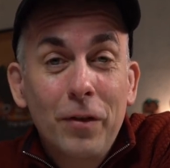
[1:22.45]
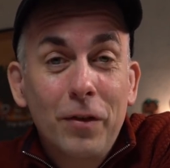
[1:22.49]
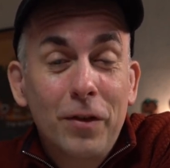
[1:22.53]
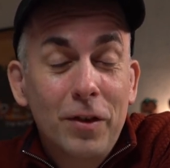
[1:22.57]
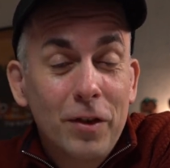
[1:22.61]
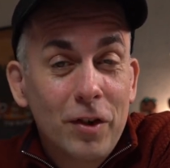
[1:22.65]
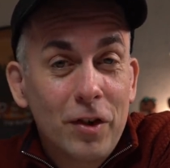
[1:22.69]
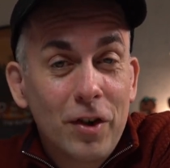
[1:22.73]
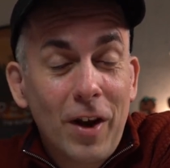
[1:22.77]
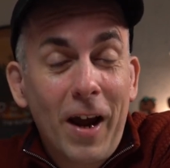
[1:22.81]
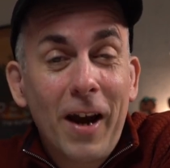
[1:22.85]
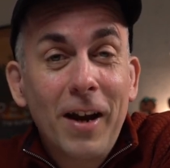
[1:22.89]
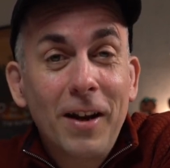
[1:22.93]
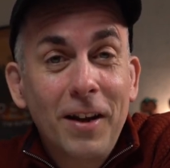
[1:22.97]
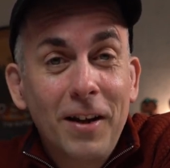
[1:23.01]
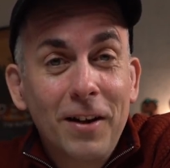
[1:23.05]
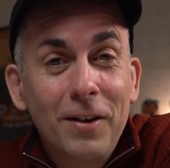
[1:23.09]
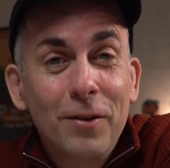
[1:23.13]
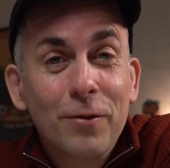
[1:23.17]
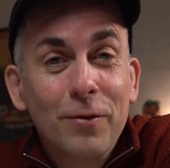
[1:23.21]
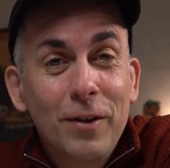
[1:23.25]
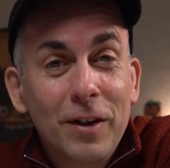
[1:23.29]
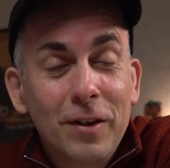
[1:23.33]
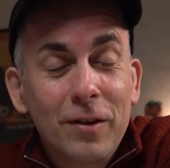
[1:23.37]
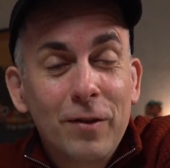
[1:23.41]
designing
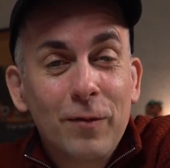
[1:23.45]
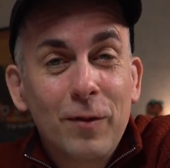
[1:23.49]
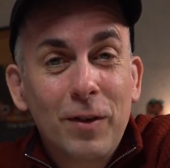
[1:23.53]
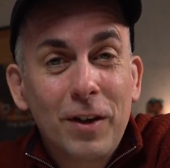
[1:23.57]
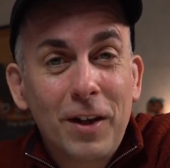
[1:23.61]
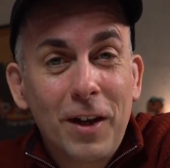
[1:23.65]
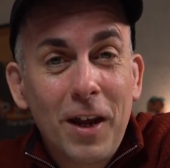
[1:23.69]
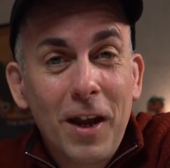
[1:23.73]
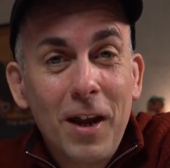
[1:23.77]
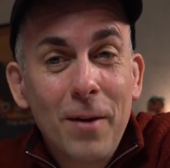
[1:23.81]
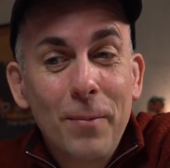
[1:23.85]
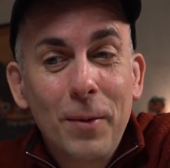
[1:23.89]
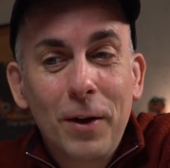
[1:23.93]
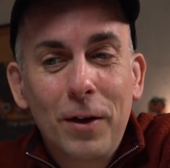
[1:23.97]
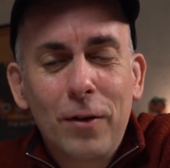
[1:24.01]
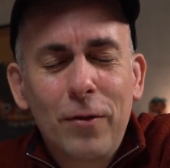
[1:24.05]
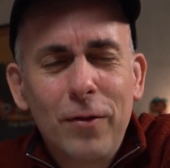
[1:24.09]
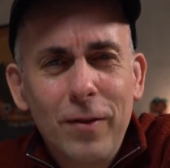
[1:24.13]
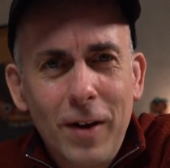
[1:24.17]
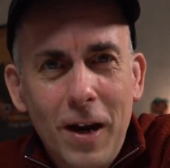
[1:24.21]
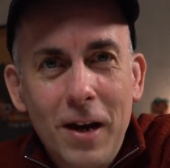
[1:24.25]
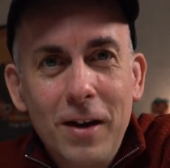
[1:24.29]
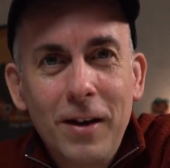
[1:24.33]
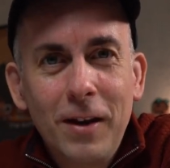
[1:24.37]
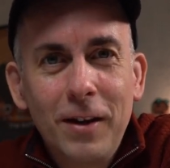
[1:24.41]
the rest of the game and
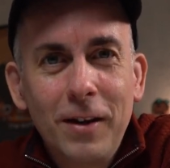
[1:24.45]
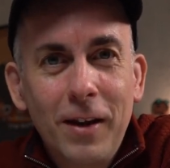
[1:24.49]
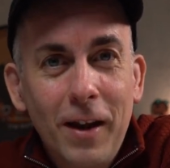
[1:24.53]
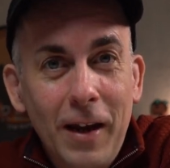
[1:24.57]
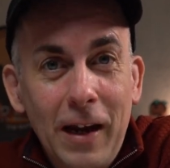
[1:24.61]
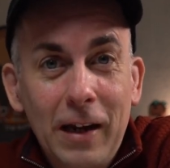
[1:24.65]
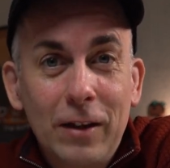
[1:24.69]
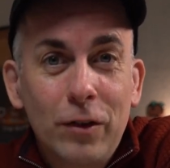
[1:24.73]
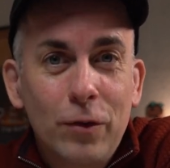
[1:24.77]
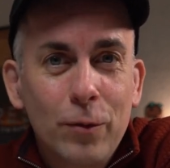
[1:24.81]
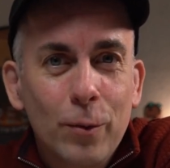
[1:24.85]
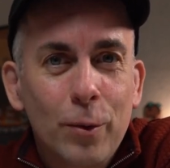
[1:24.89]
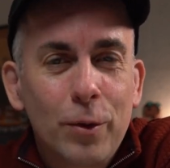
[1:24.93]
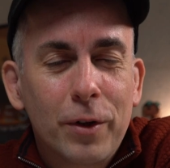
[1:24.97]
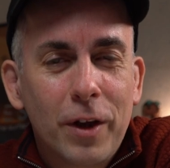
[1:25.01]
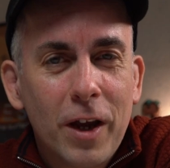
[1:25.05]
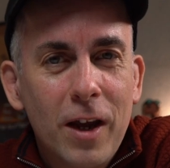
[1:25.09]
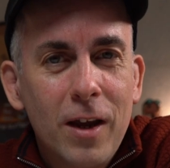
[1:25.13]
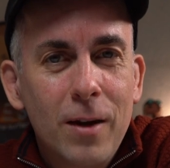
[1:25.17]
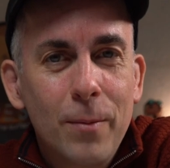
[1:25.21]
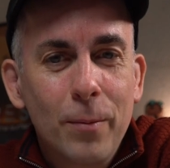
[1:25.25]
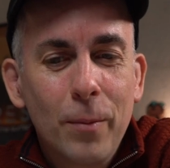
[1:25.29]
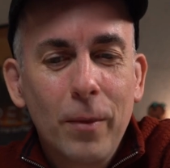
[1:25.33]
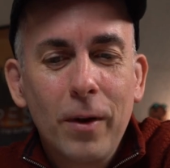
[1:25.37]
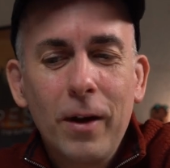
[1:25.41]
creating the actual
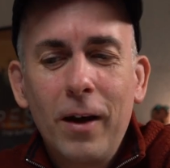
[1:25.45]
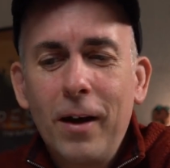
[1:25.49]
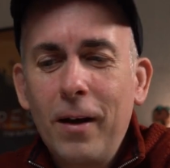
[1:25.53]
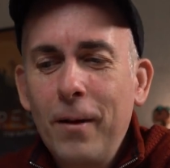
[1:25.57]
game.